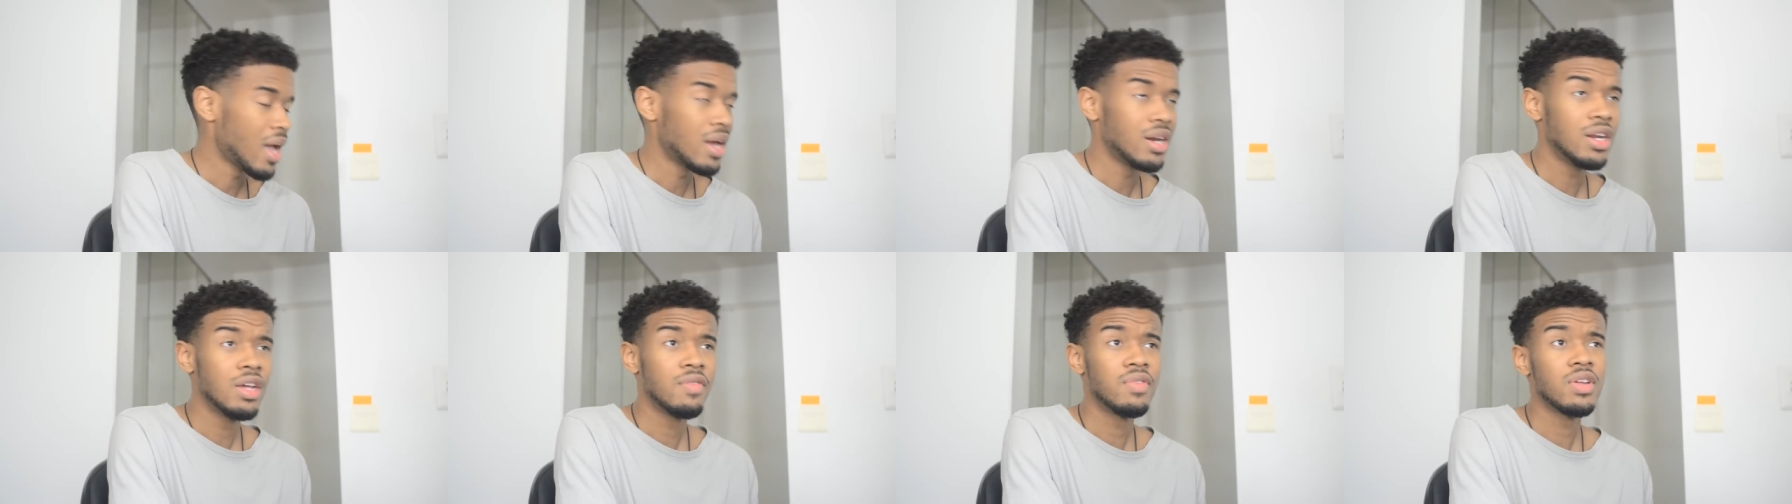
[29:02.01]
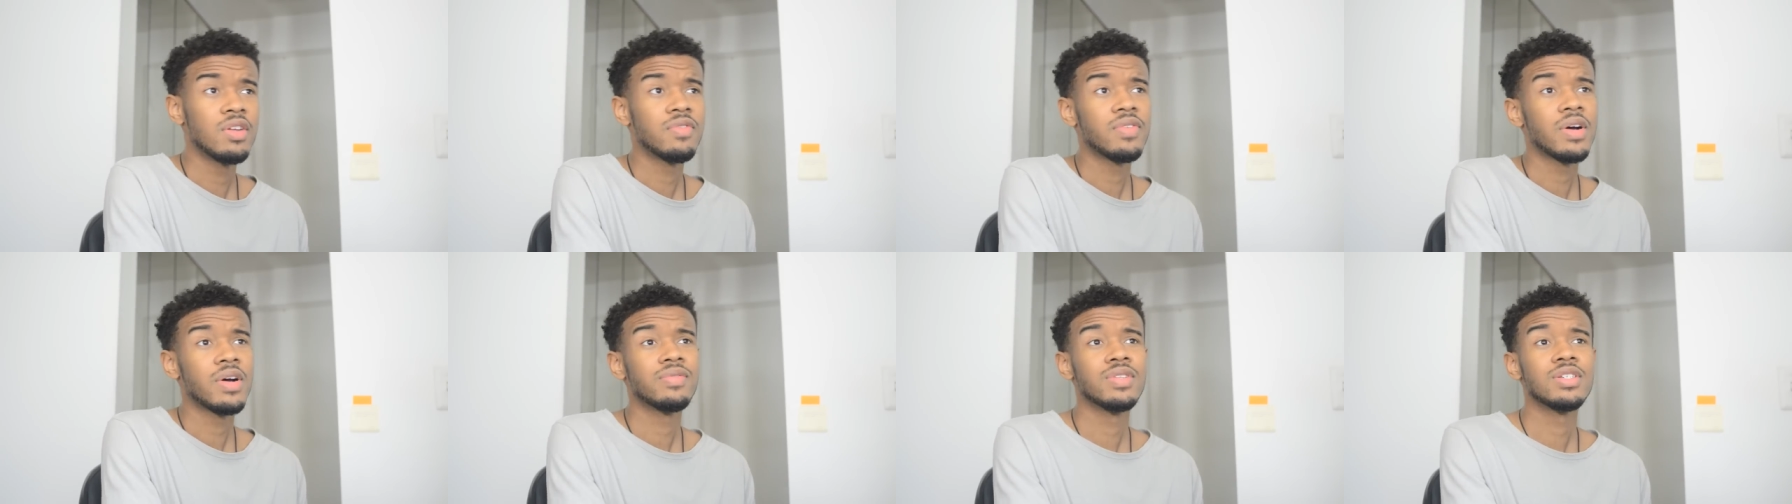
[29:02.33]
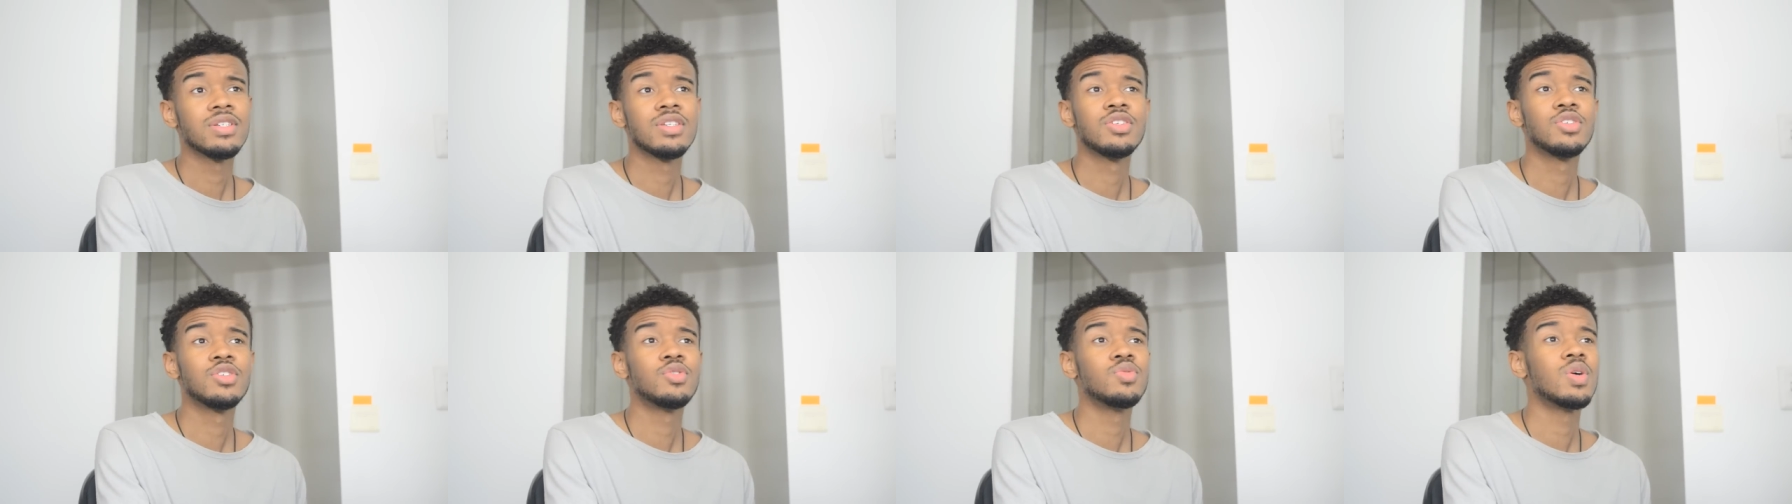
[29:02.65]
And even if I've
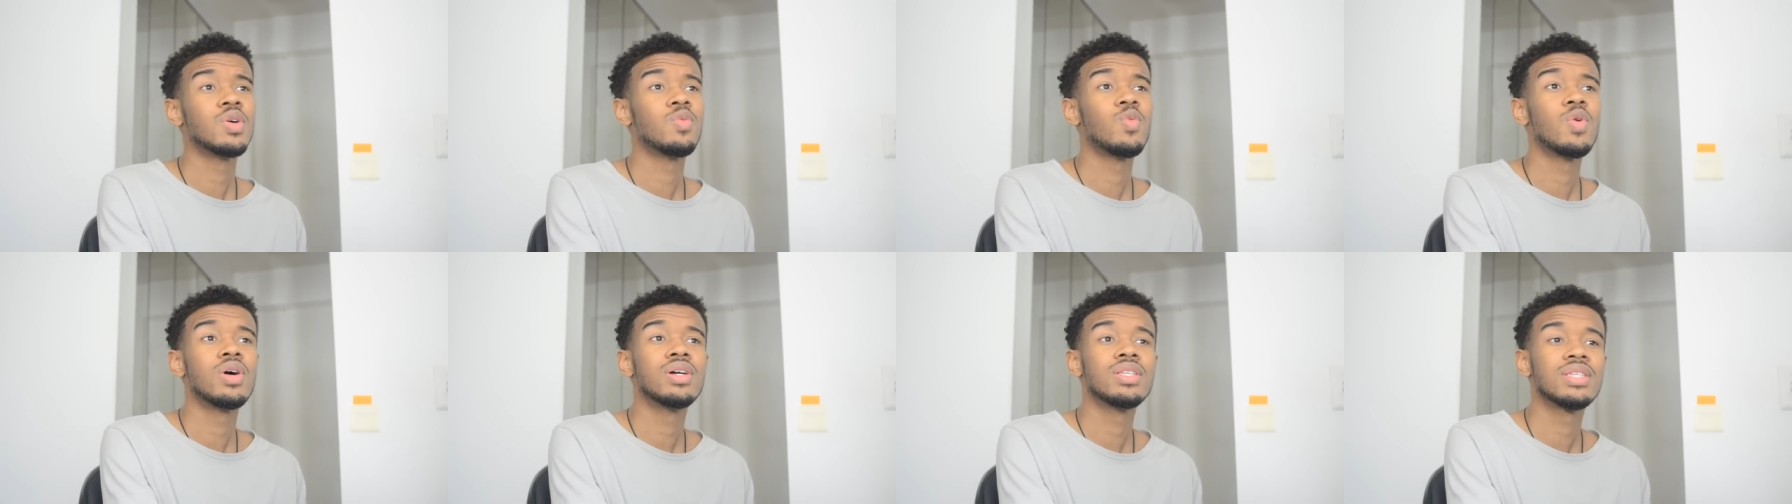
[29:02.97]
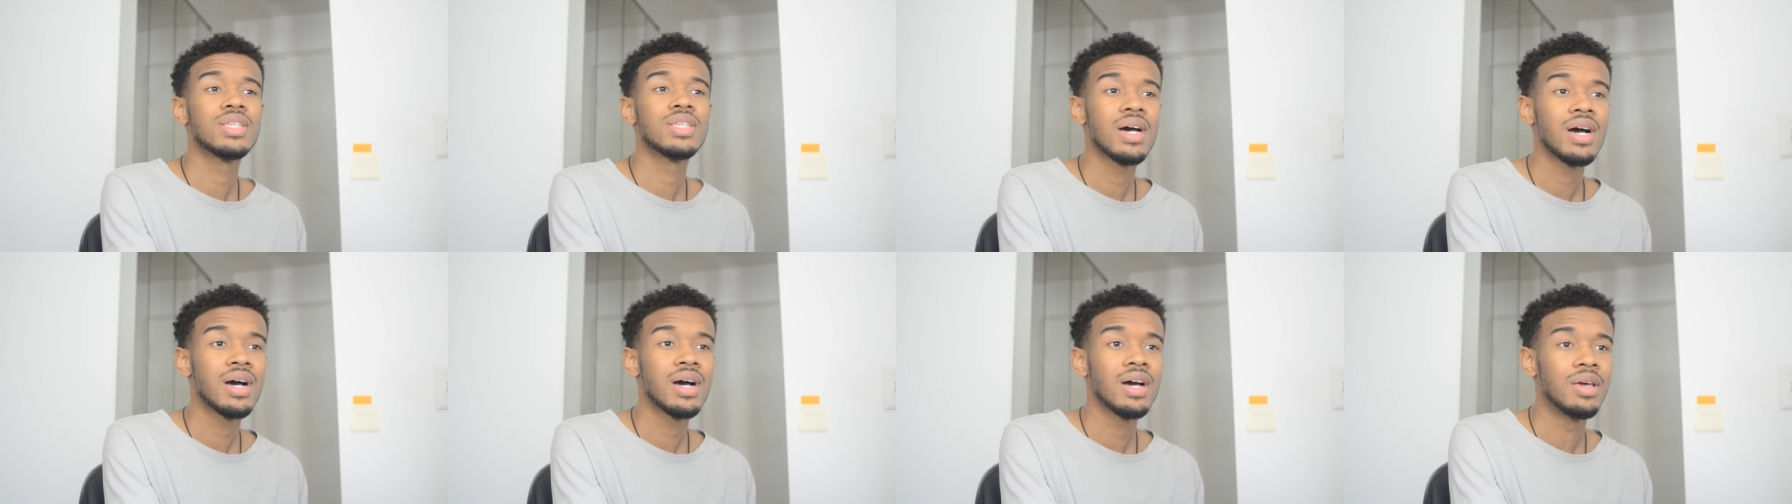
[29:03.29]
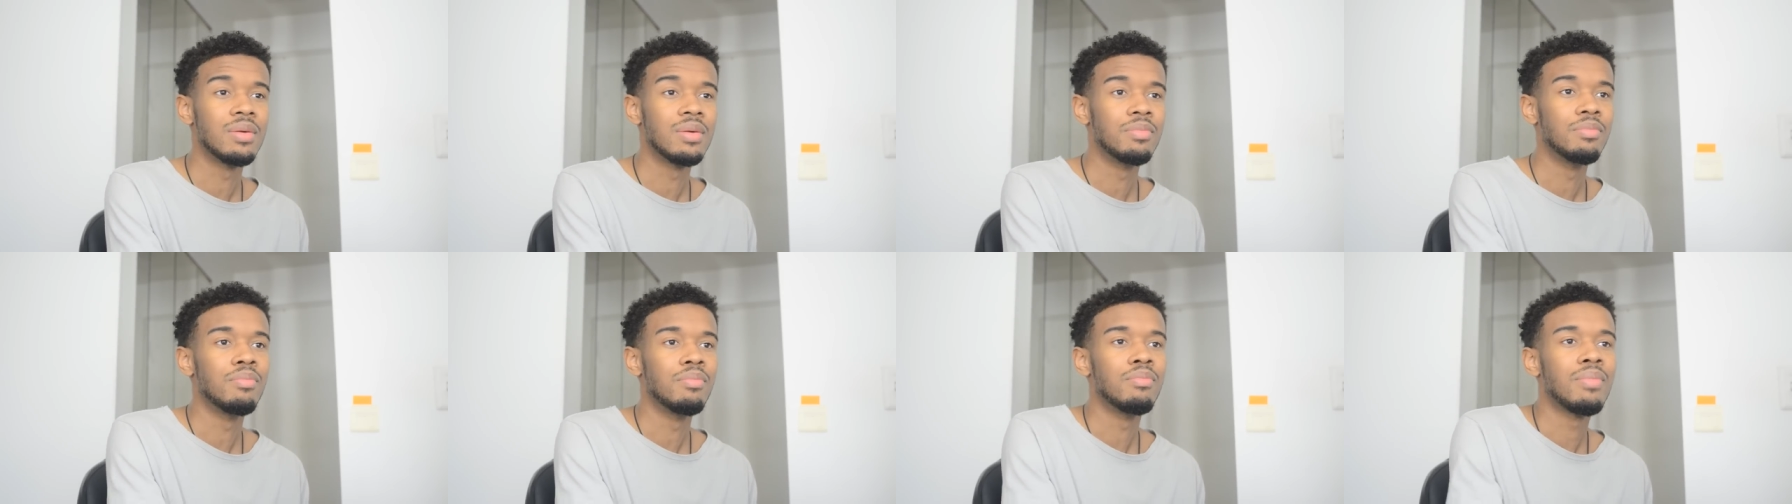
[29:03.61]
listened to it one
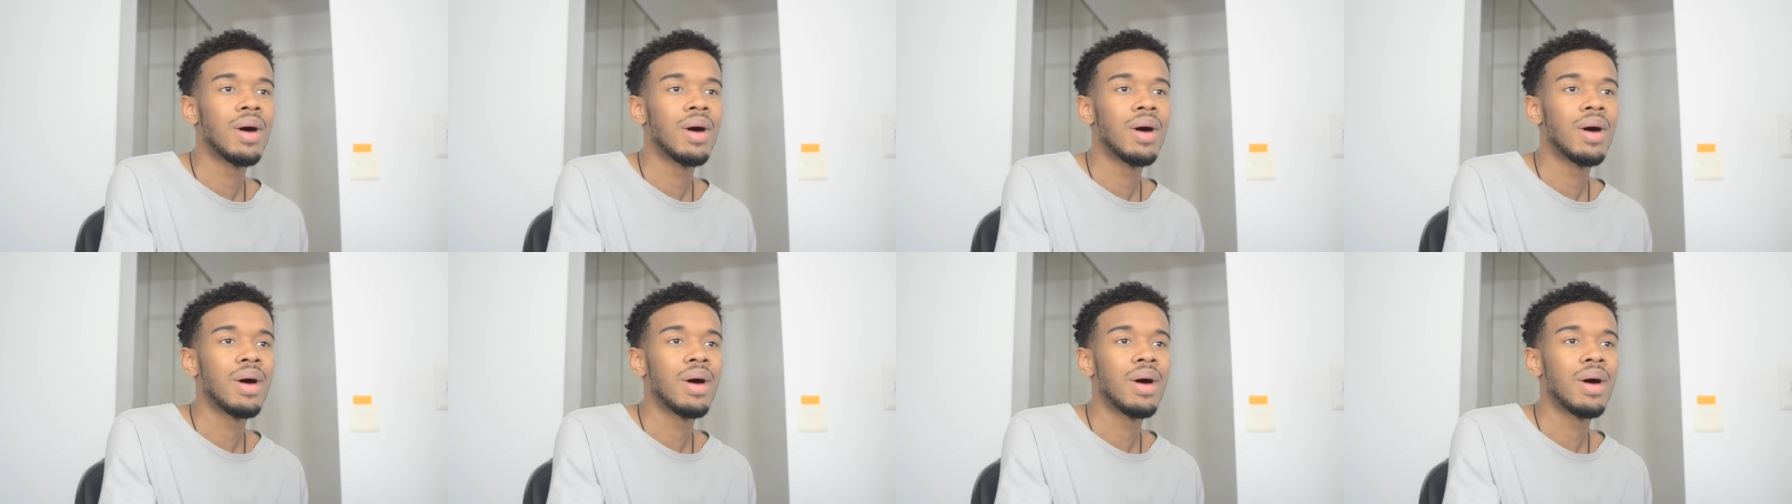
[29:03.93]
time,